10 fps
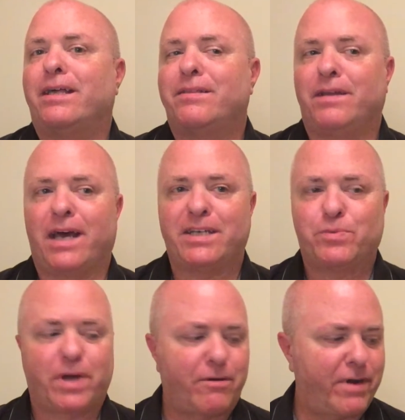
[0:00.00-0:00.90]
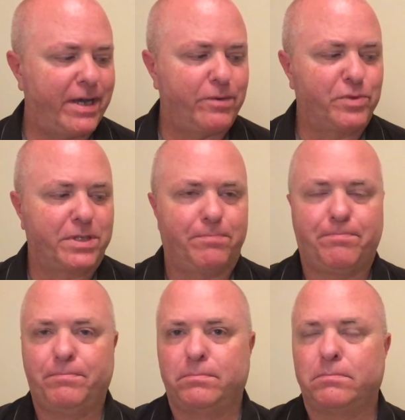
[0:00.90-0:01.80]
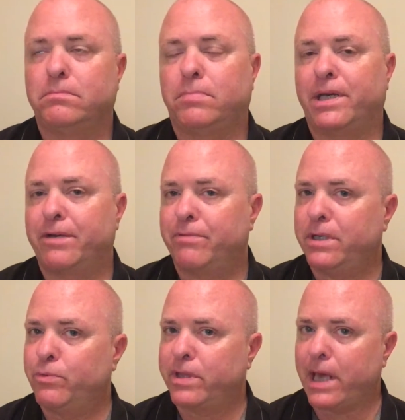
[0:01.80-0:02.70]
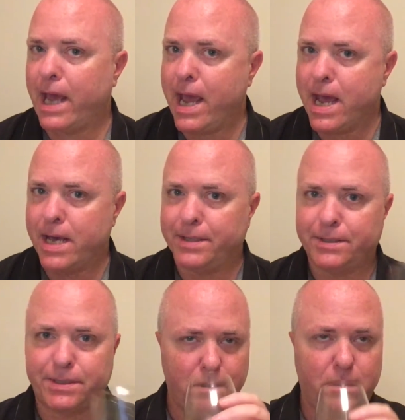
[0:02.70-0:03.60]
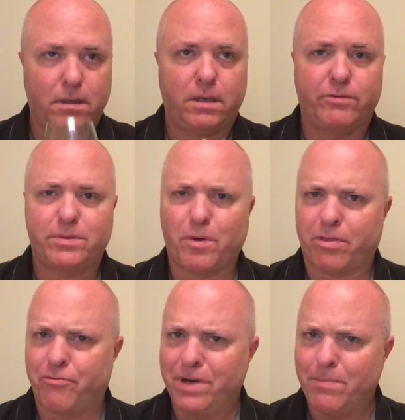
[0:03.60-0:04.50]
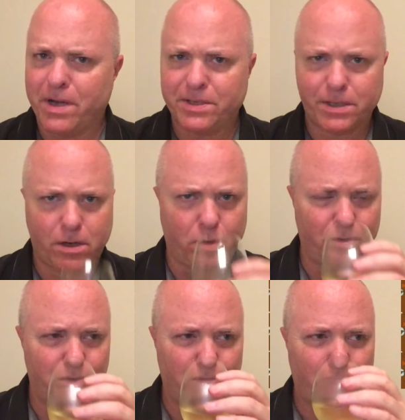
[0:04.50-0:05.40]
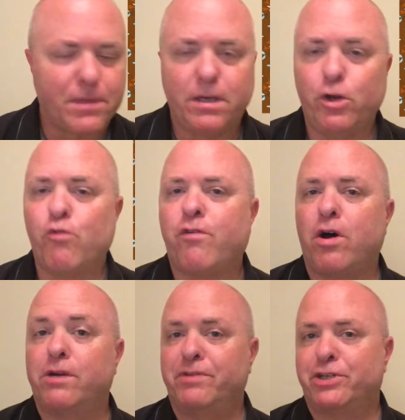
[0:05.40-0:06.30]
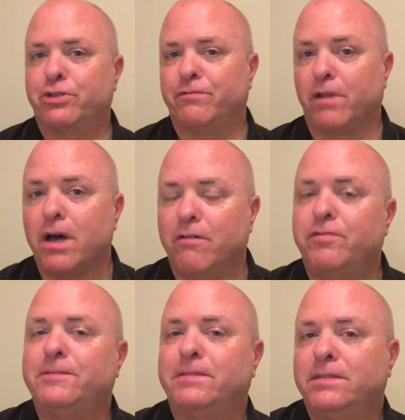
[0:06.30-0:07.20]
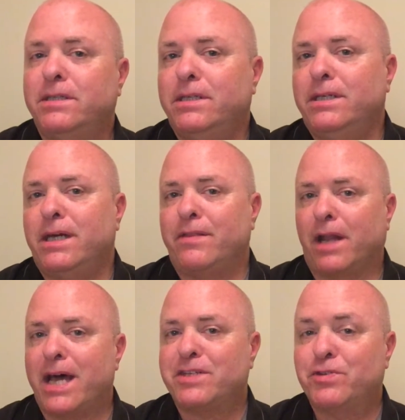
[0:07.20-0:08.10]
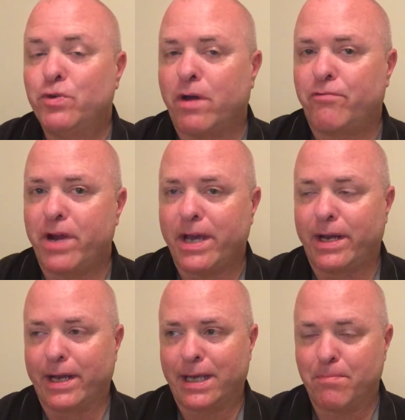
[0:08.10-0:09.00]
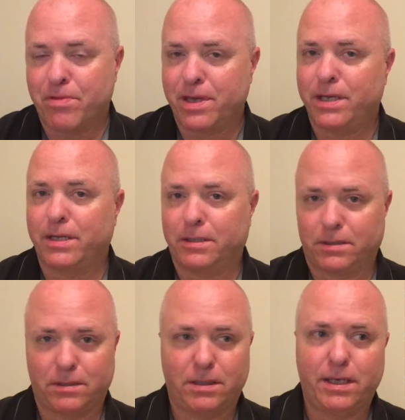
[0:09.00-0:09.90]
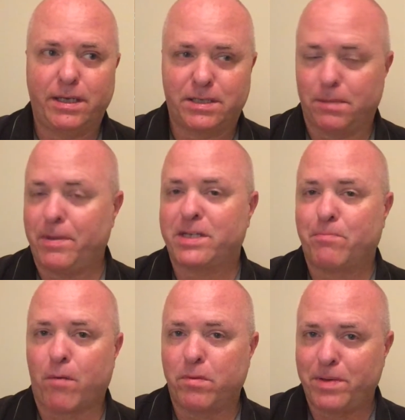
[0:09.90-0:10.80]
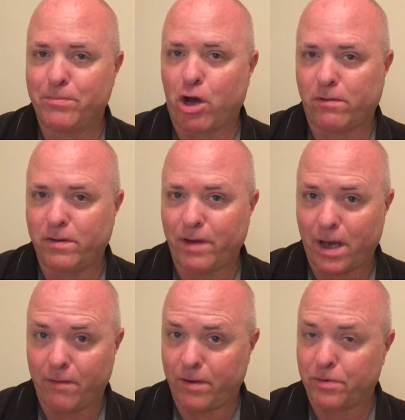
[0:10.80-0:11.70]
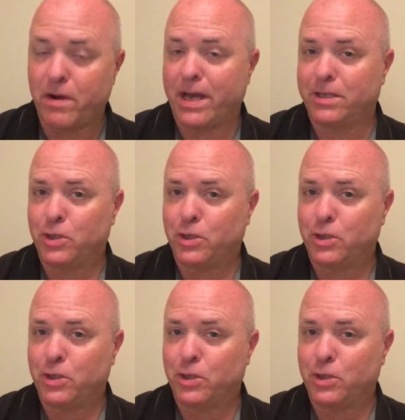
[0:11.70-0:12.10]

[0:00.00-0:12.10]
The last one I read was a buddy read with Ange, and it was about 3 months ago. No Fond Return of Love. And the last few I've read, I keep thinking, is the best Barbara Pym novel I've ever read.